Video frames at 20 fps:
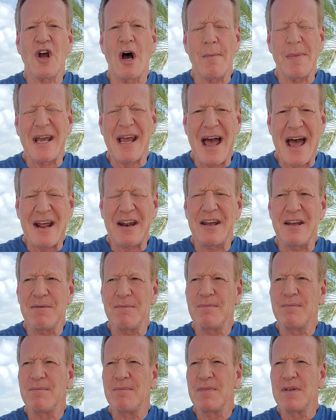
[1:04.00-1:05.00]
coming at
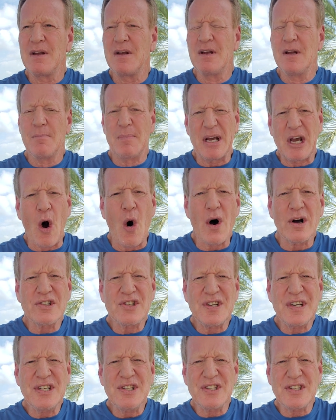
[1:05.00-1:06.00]
him
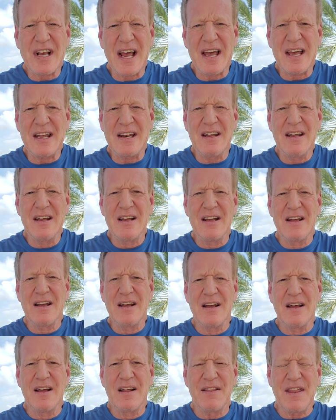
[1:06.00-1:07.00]
because he said
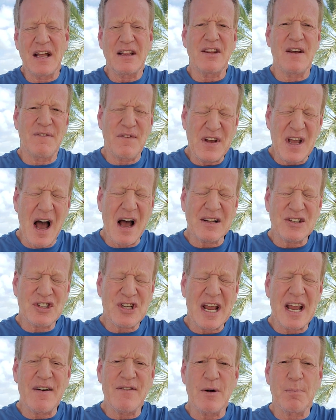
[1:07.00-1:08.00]
that the
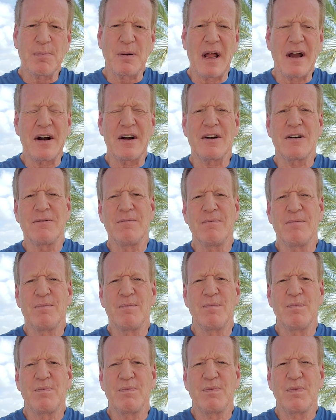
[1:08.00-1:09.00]
fiance of a player
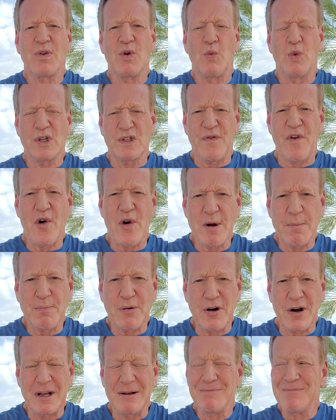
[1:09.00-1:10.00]
was very
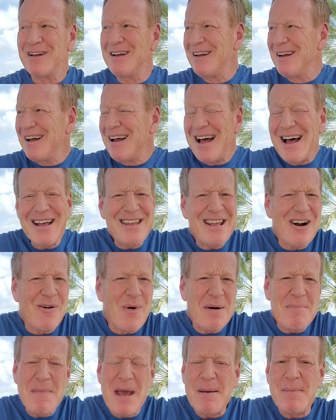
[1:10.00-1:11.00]
pretty. Ah, you know
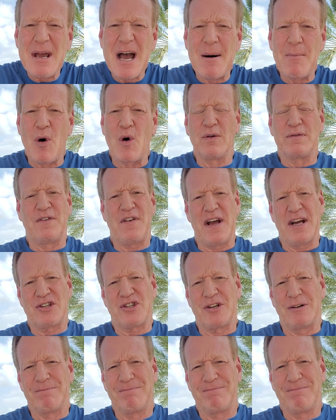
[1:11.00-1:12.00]
what? Maybe I'm old
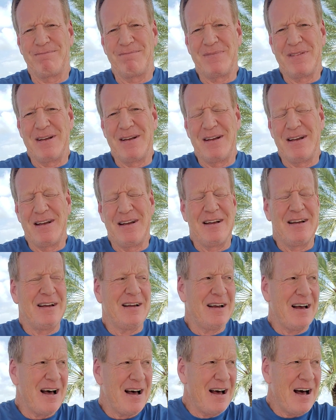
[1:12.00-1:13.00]
fashioned.
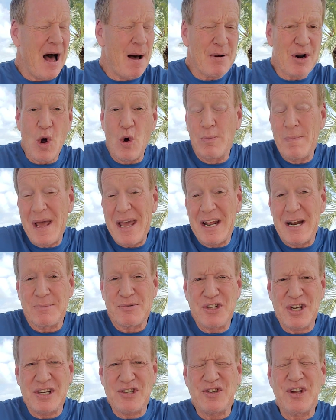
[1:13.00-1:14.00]
I'm an old man, I'm
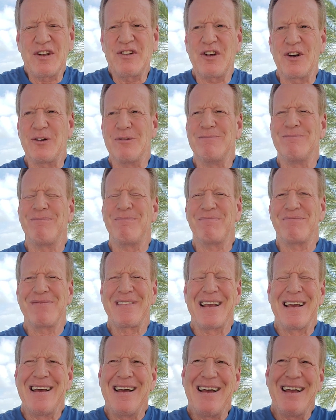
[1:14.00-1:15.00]
62.
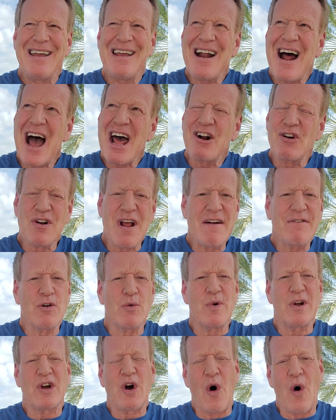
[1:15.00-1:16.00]
You know, I don't ever
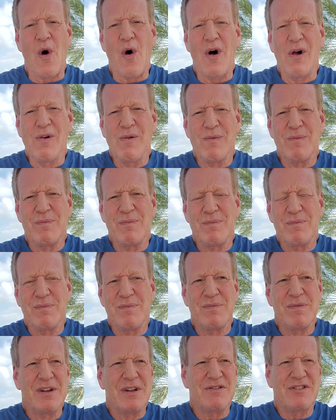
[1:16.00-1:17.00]
recall
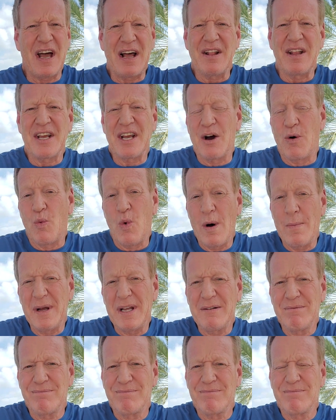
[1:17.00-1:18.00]
telling a
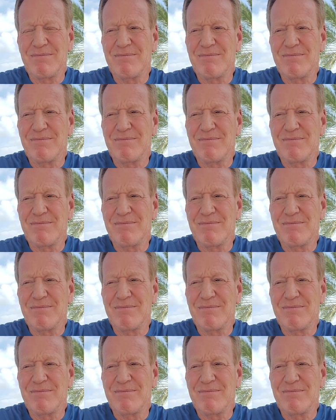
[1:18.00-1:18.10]
woman,